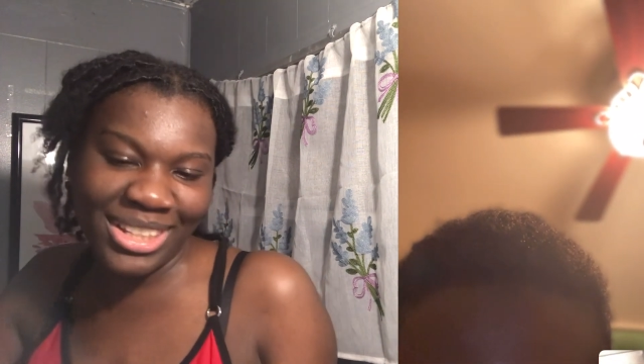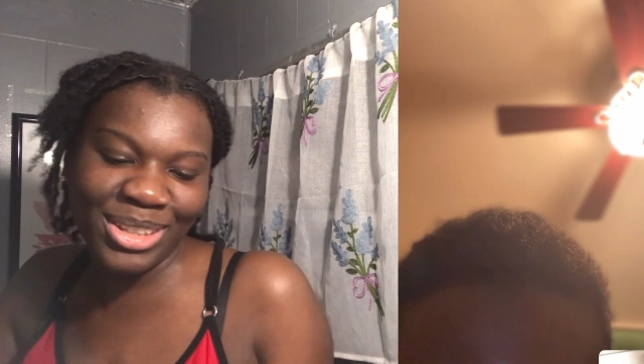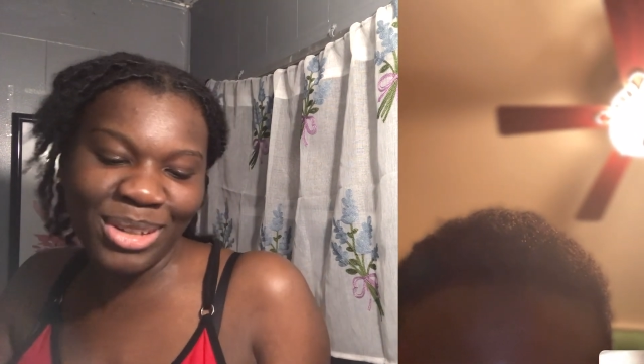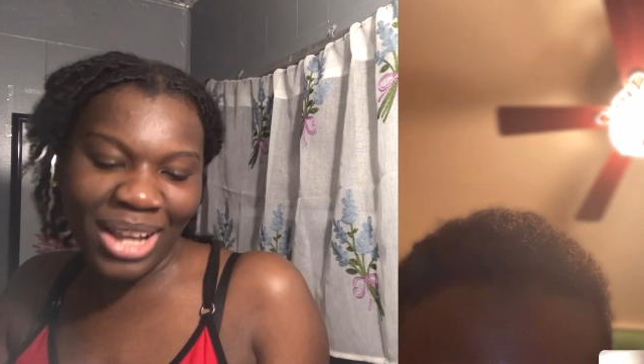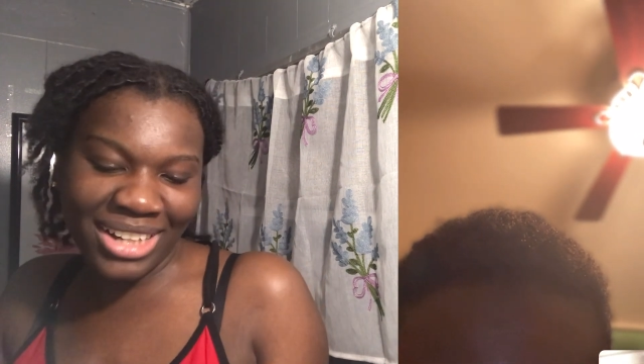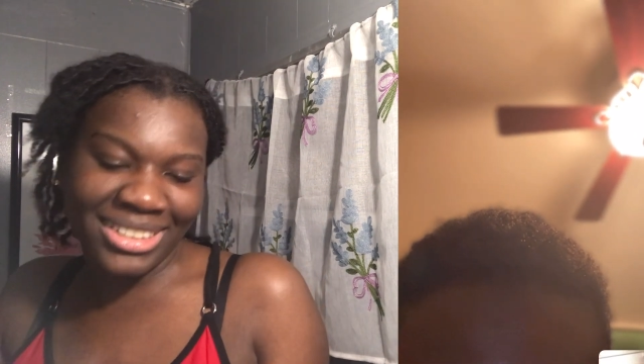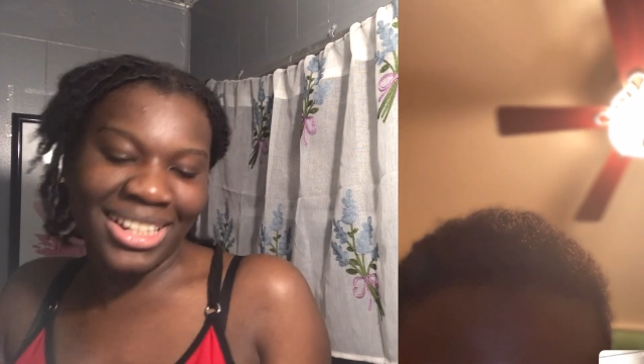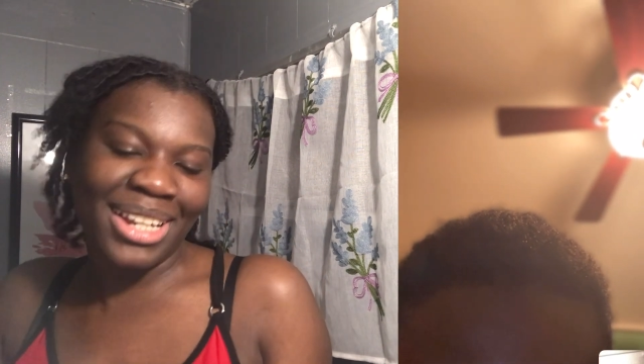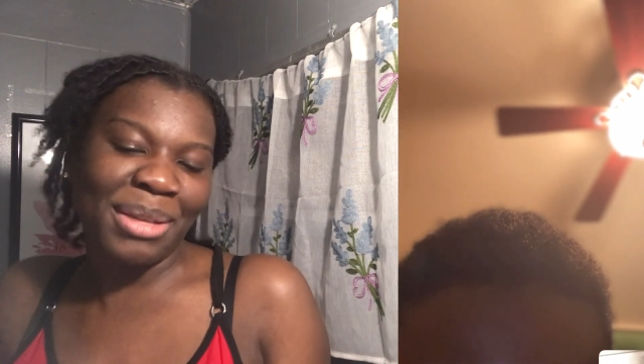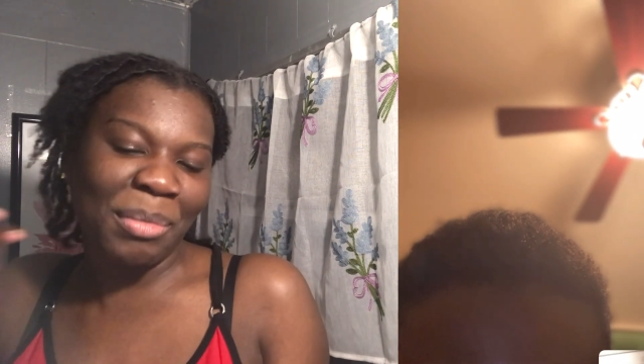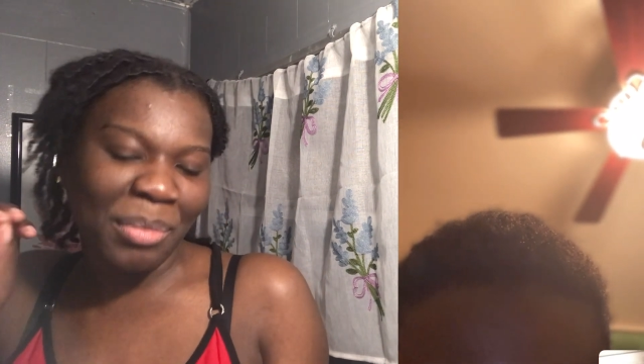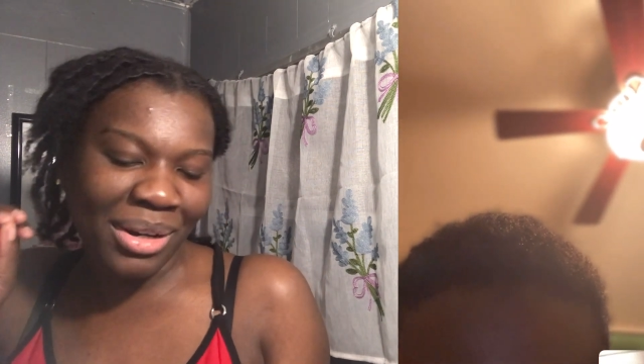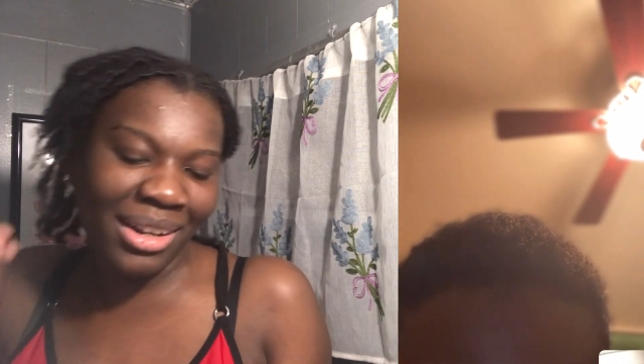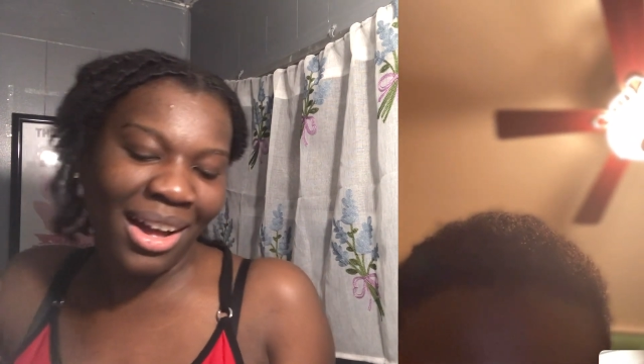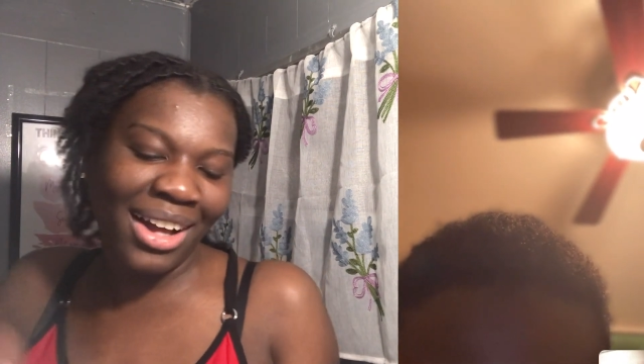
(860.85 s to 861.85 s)
You actually
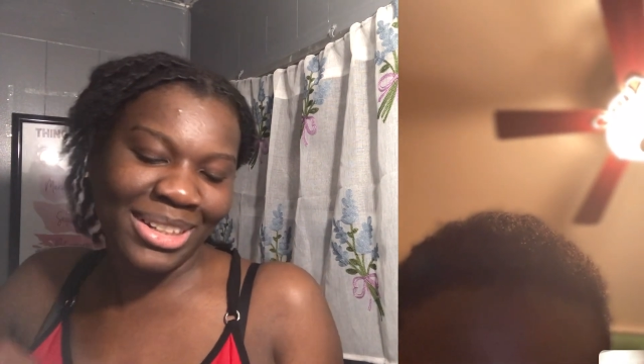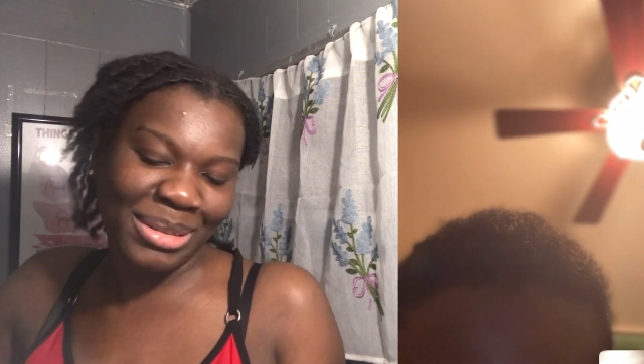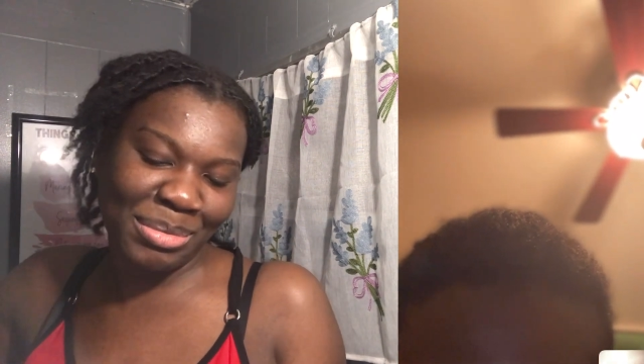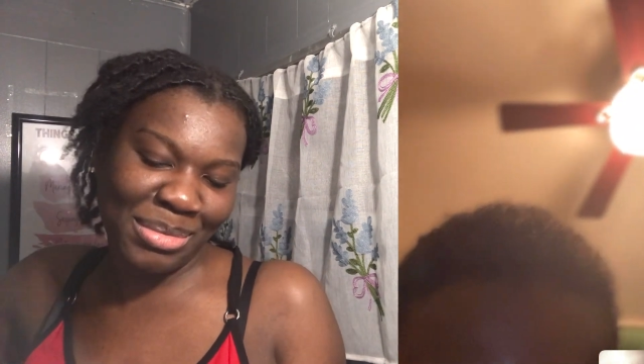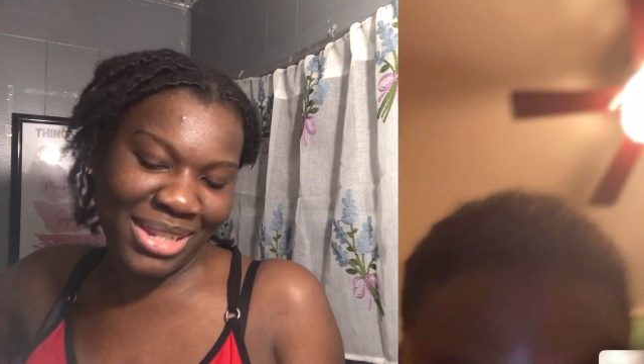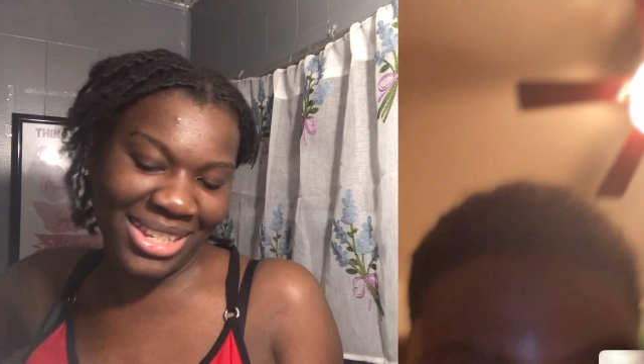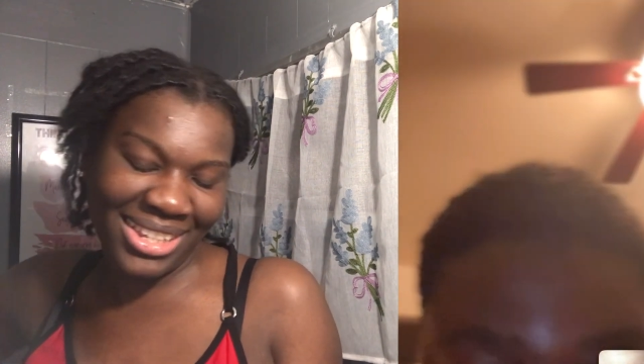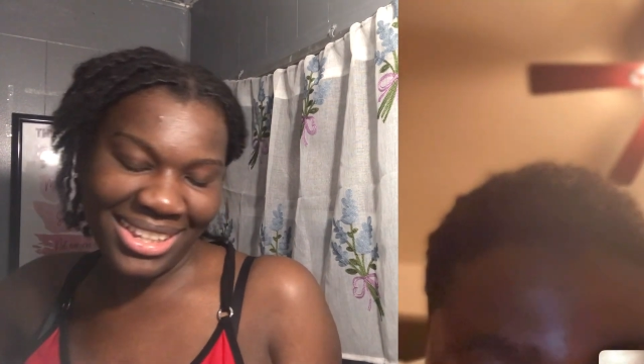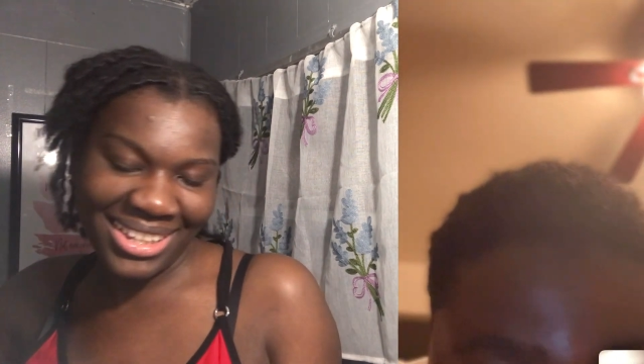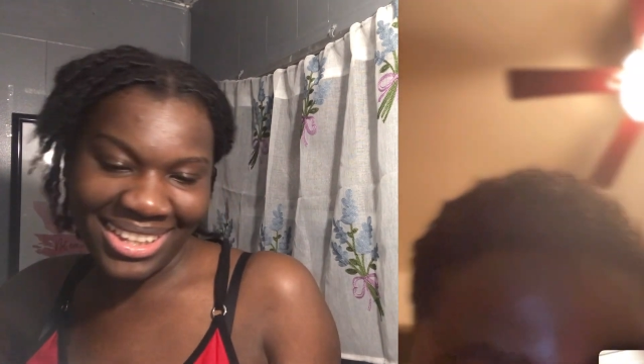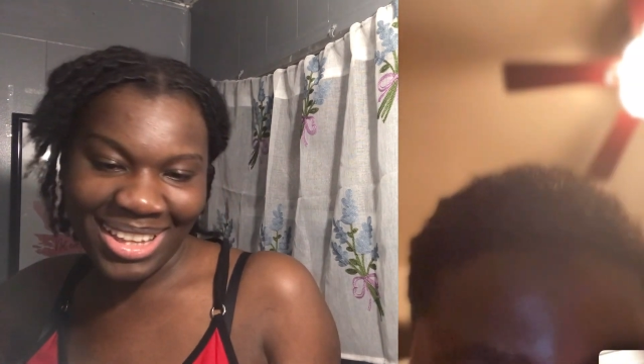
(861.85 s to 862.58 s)
blocked me.